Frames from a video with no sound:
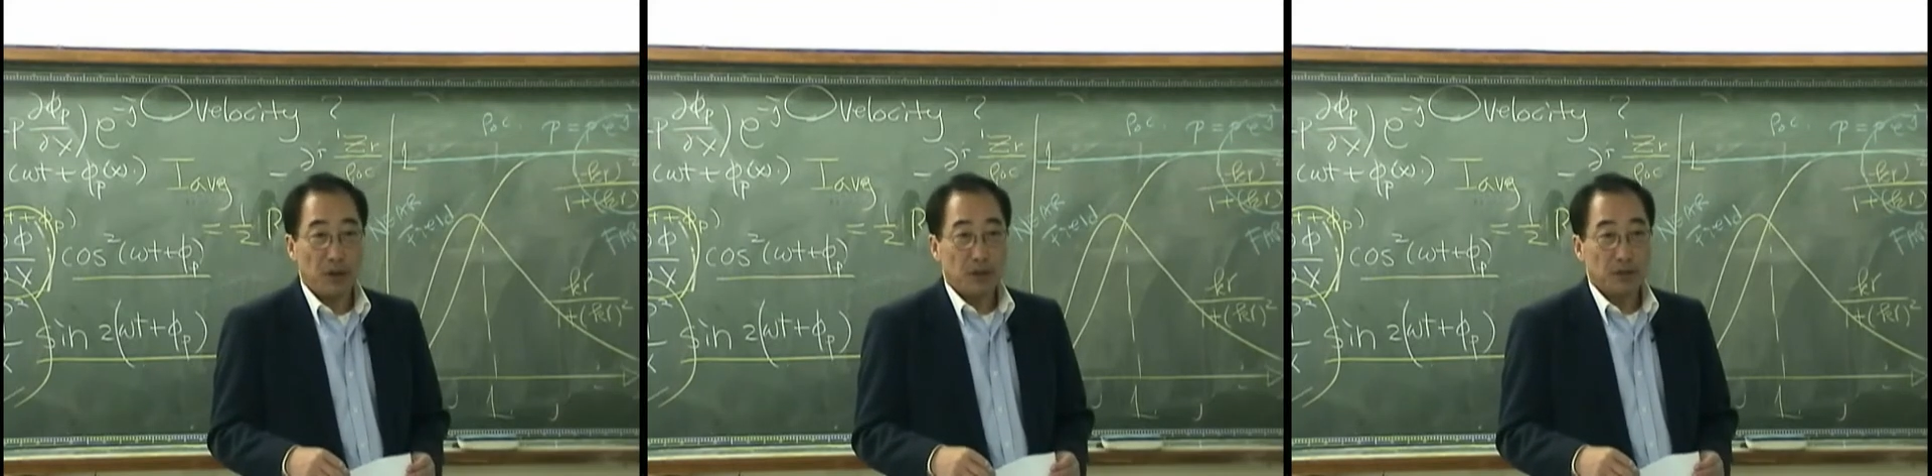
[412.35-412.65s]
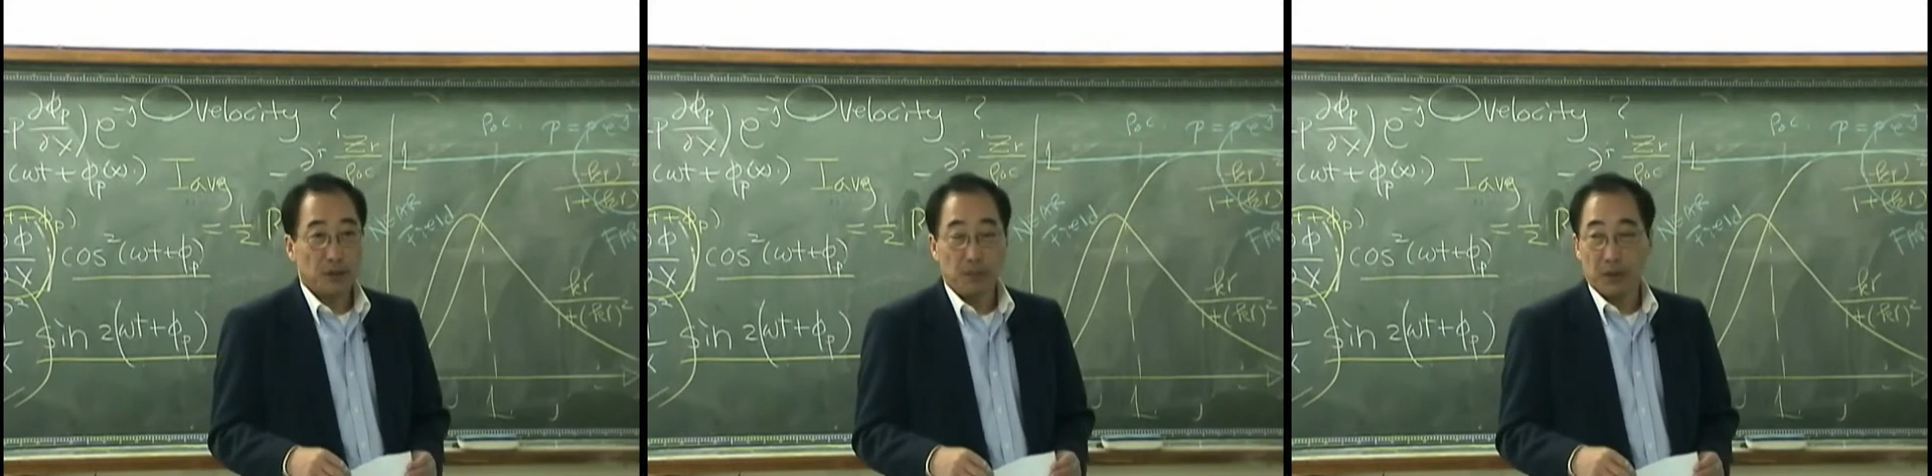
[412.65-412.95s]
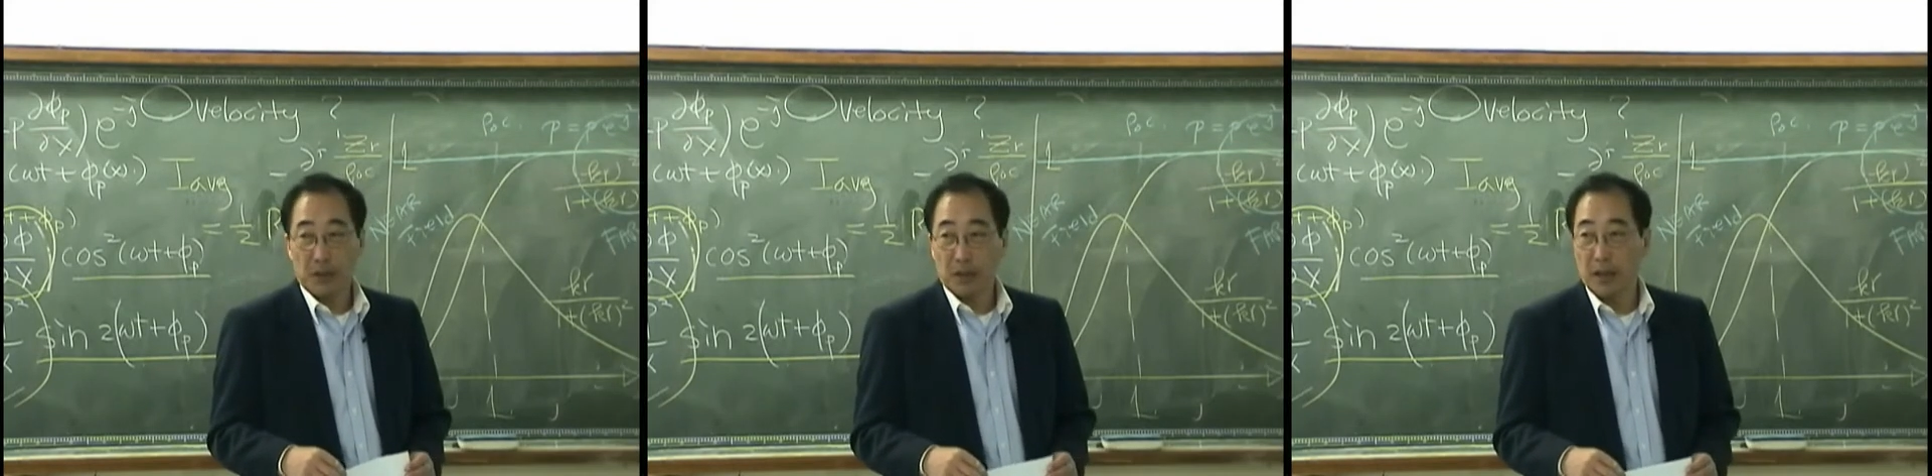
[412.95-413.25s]
Somebody
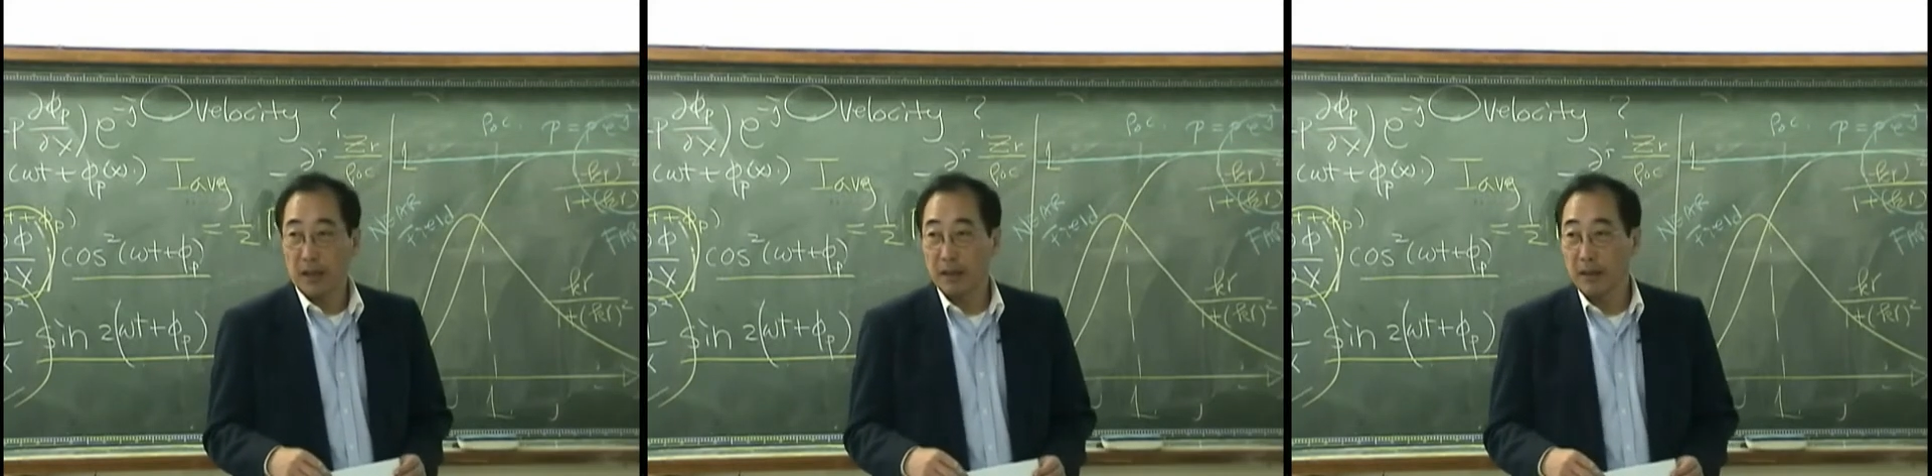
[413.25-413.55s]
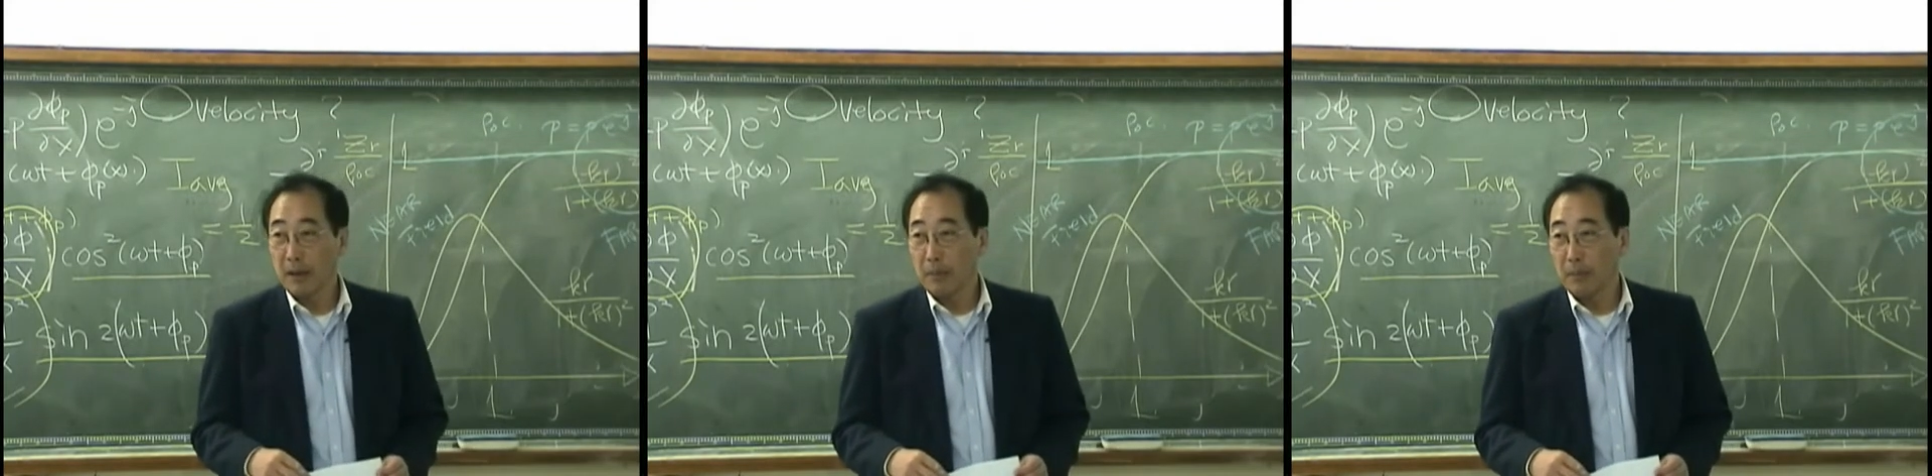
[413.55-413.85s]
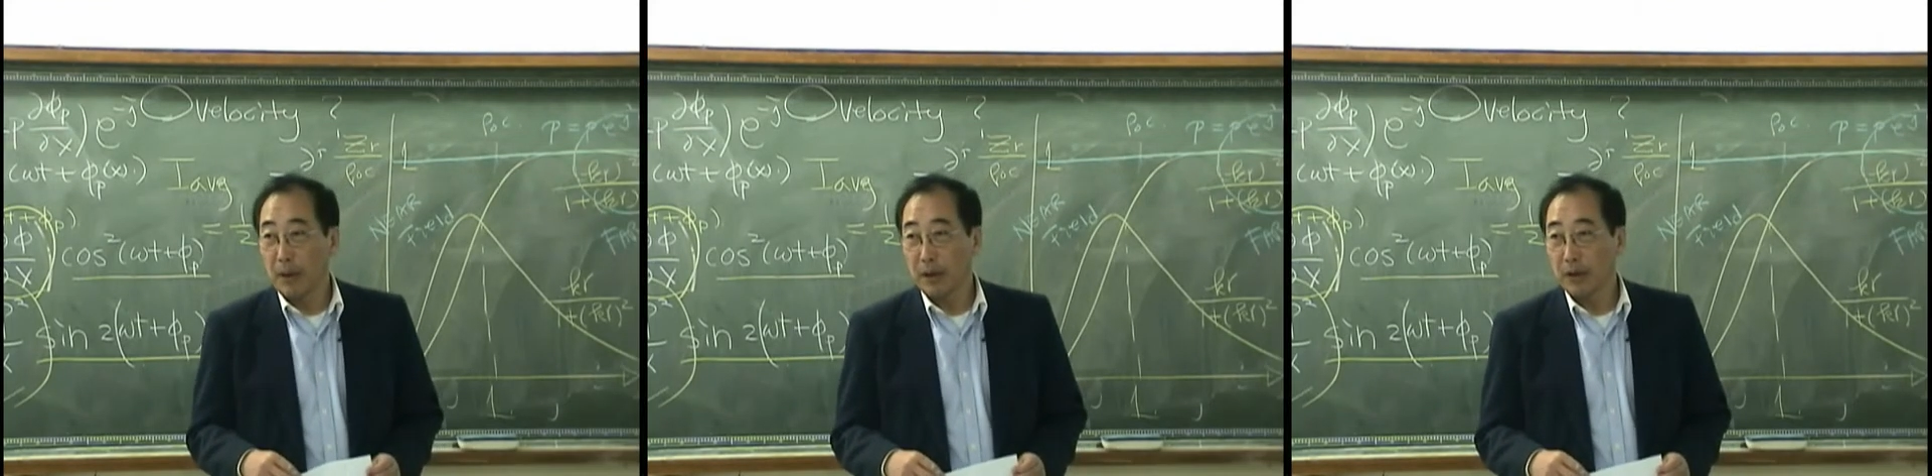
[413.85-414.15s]
can
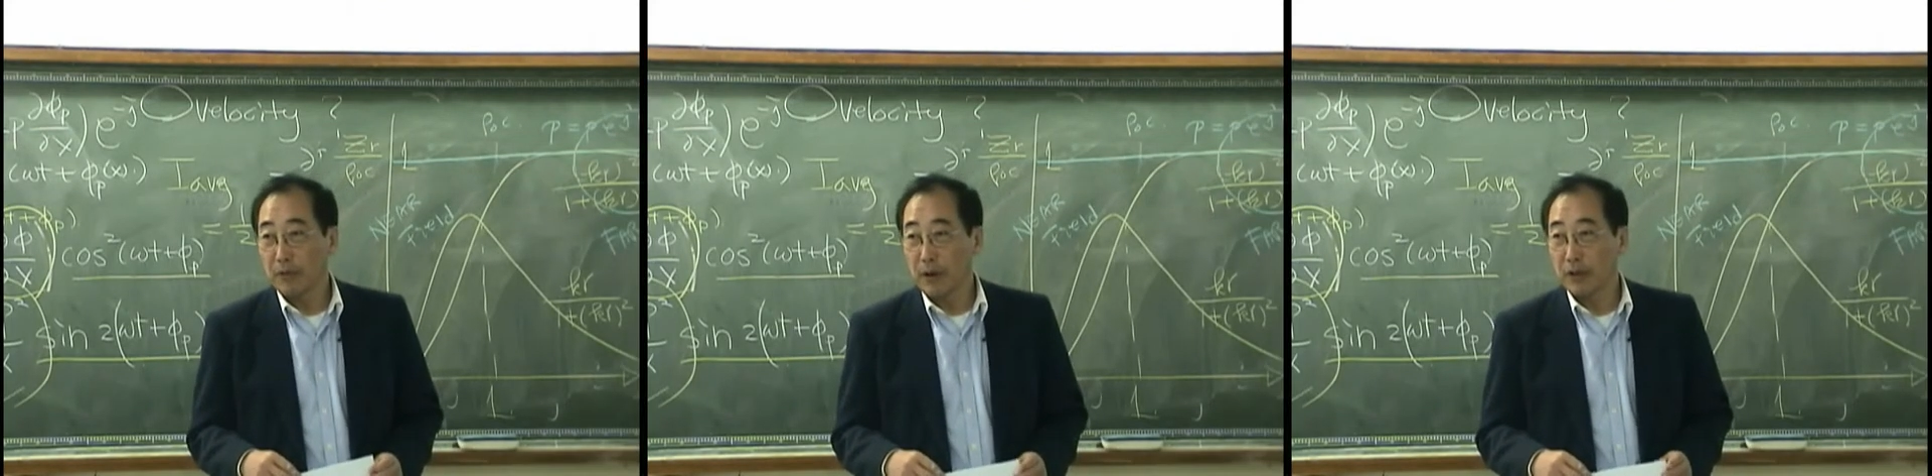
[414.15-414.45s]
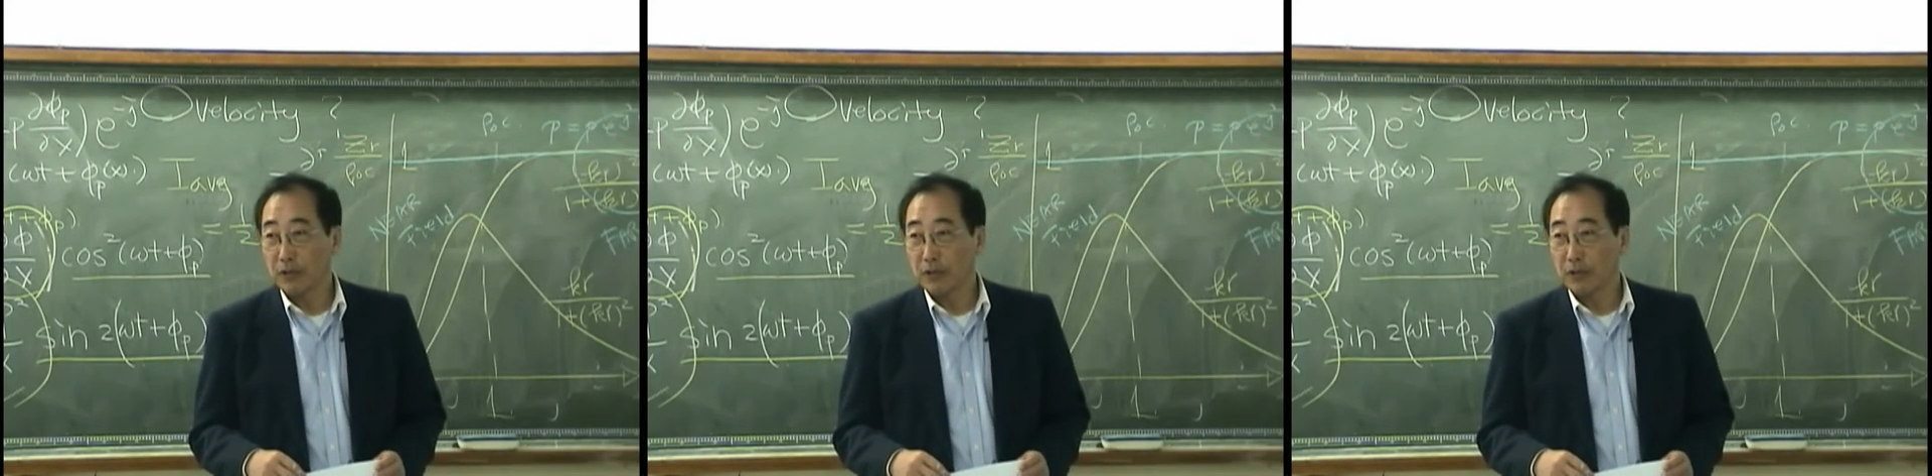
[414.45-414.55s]
make a right